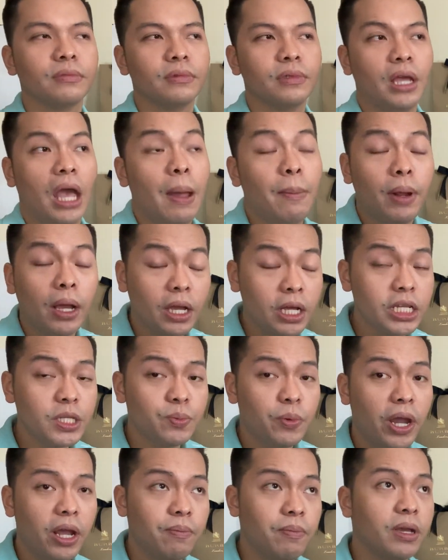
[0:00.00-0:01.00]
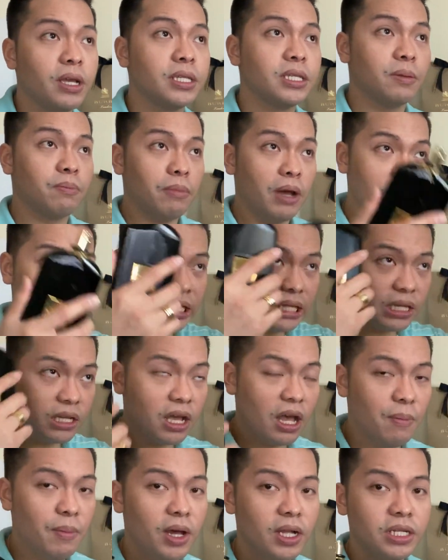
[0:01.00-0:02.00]
I'm not gonna spray it because it might
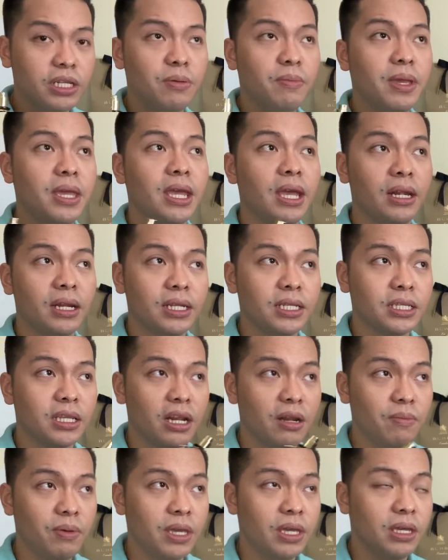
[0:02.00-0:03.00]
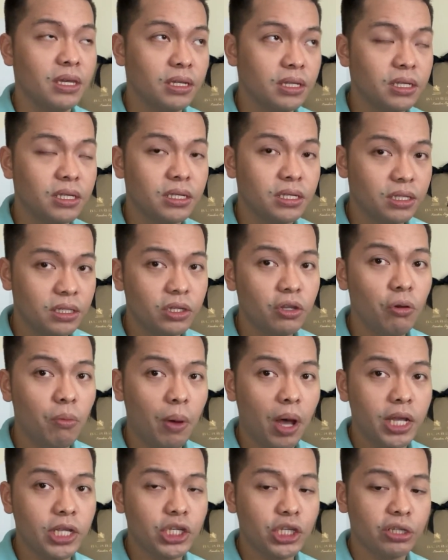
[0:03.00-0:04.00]
come onto me and it's gonna be too
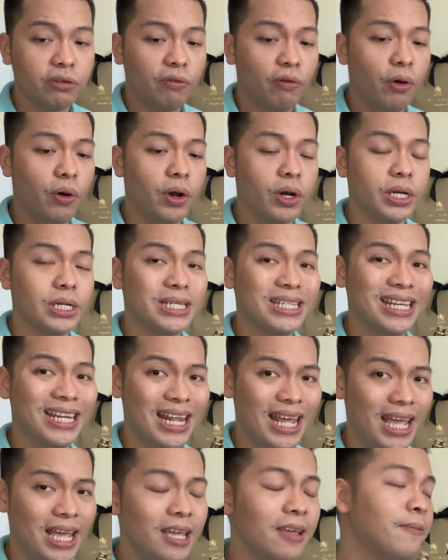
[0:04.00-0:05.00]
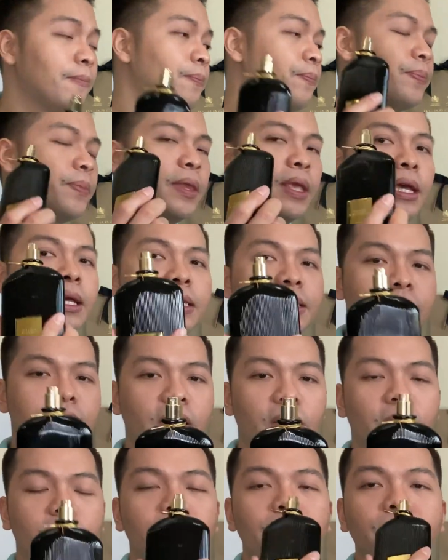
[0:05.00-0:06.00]
much for today.
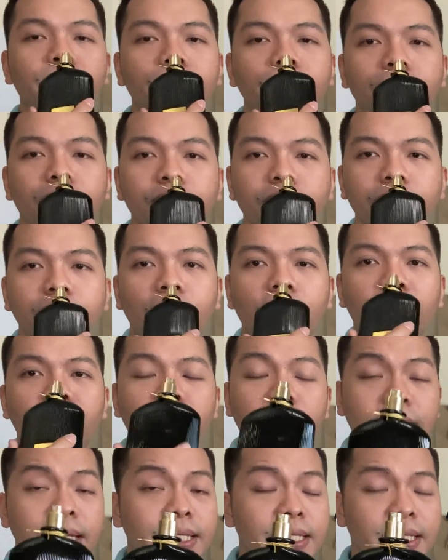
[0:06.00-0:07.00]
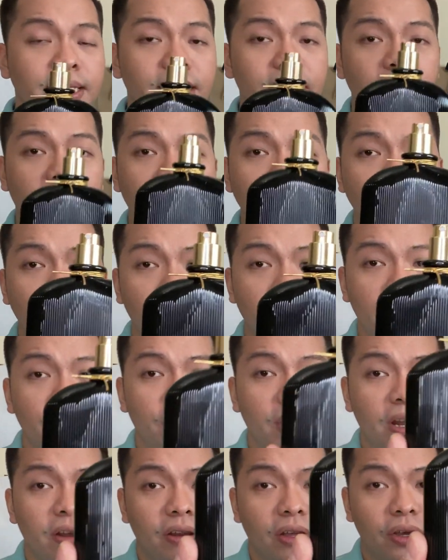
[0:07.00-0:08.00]
So, this is really
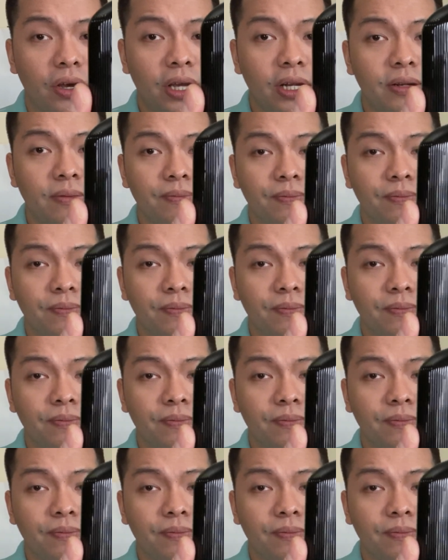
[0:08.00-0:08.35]
very good.